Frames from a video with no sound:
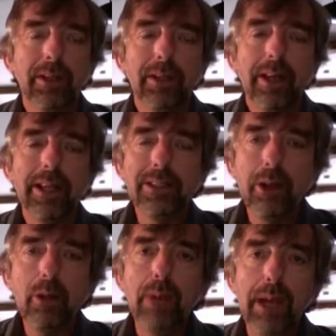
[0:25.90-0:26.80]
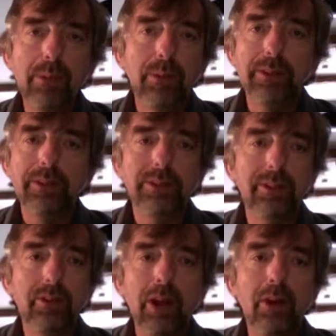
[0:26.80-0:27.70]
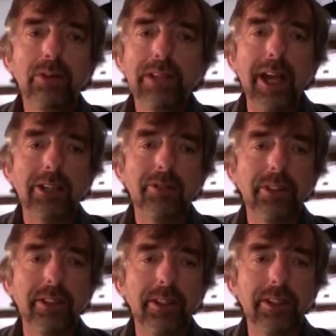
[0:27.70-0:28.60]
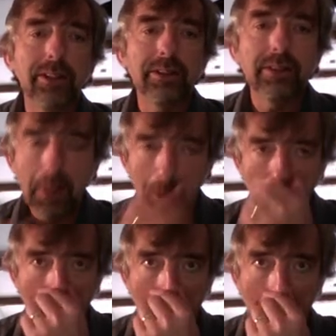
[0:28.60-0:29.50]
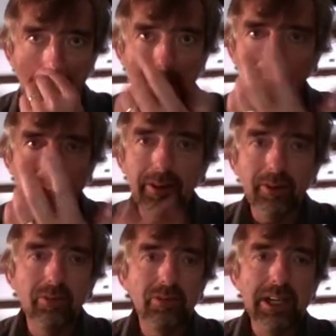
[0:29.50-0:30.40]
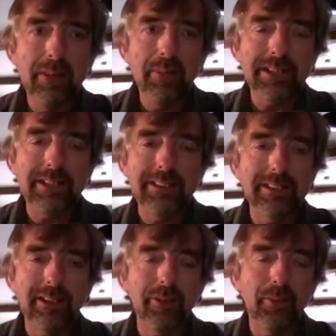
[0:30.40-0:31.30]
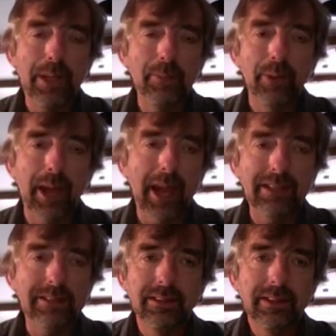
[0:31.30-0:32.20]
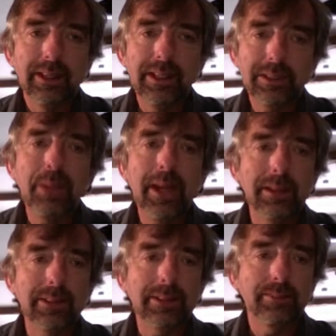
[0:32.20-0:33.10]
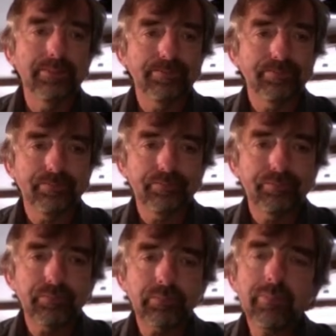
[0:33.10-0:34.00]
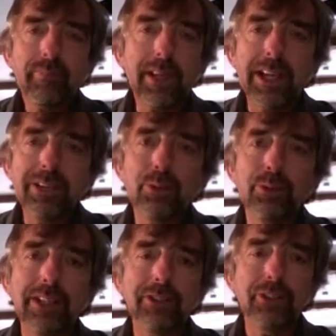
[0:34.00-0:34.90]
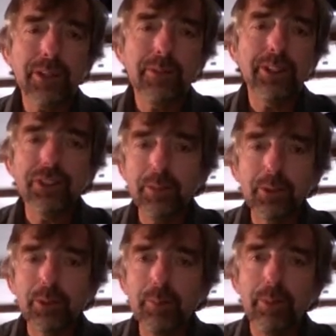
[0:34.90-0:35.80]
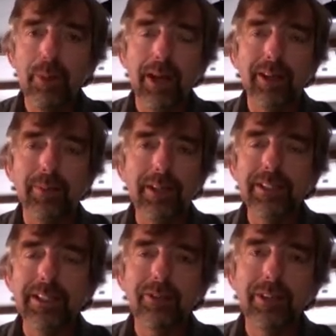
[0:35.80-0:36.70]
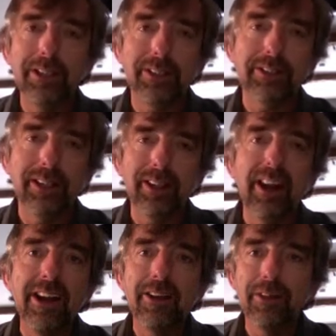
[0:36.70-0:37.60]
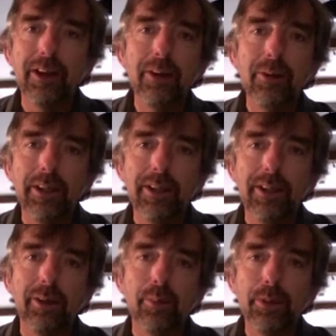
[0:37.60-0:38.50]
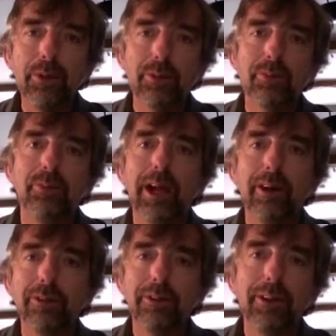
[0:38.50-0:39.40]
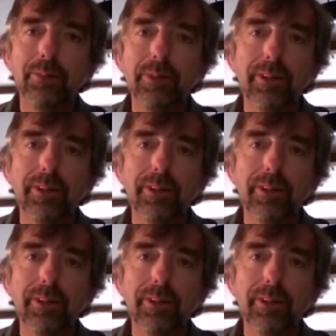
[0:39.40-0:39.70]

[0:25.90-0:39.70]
And there's no paperwork to do, no tax returns, none of the really messy stuff that people hate. It's painless. It's also extremely cheap to implement. I mean, it's literally just a line of code in the computer algorithm